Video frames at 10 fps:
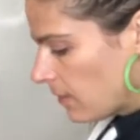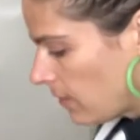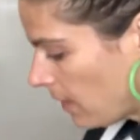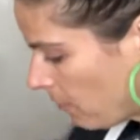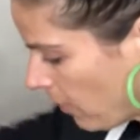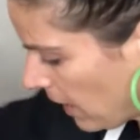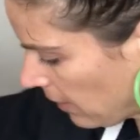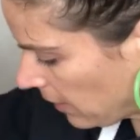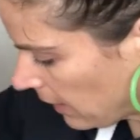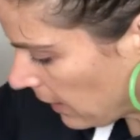They're
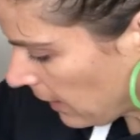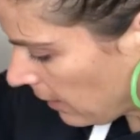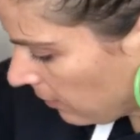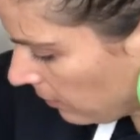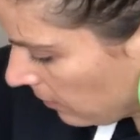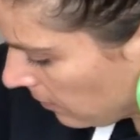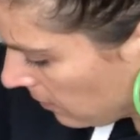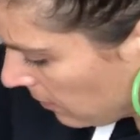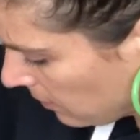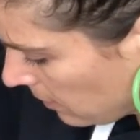browning now,
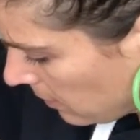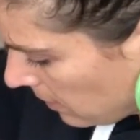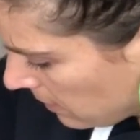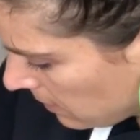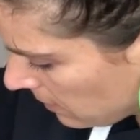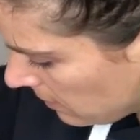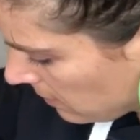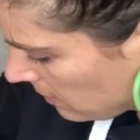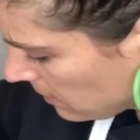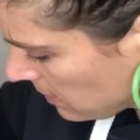
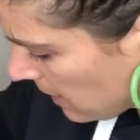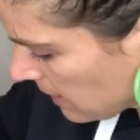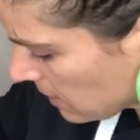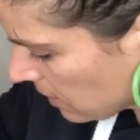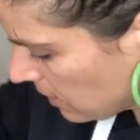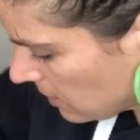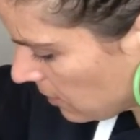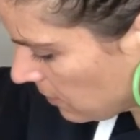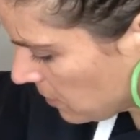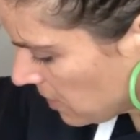so that's good. So
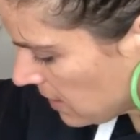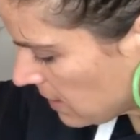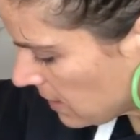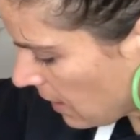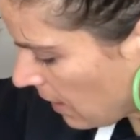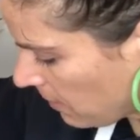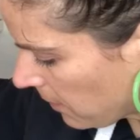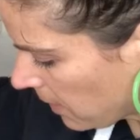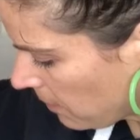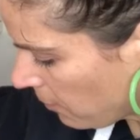I'm just
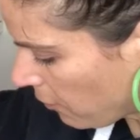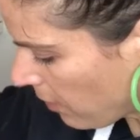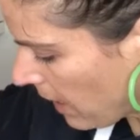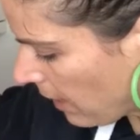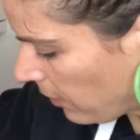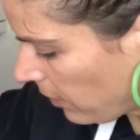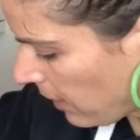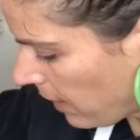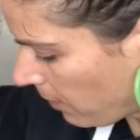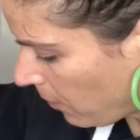going to brown
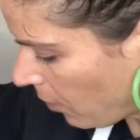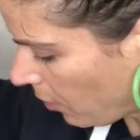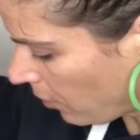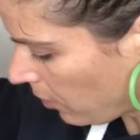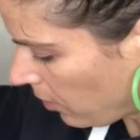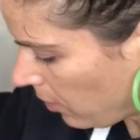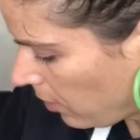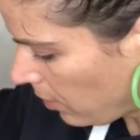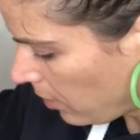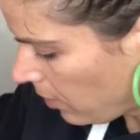them on
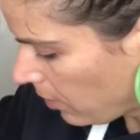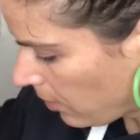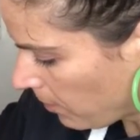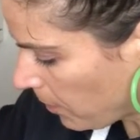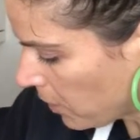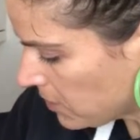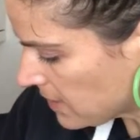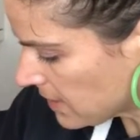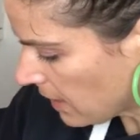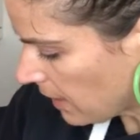both
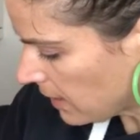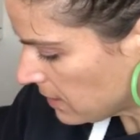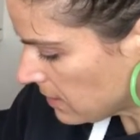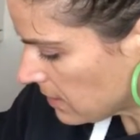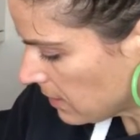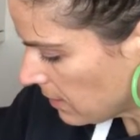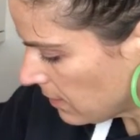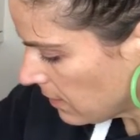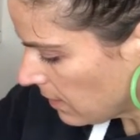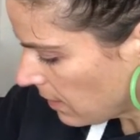sides,
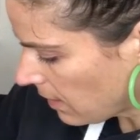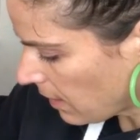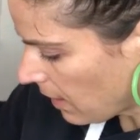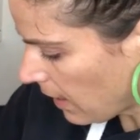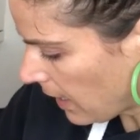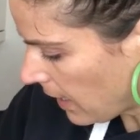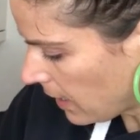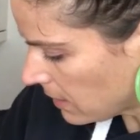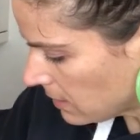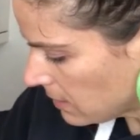and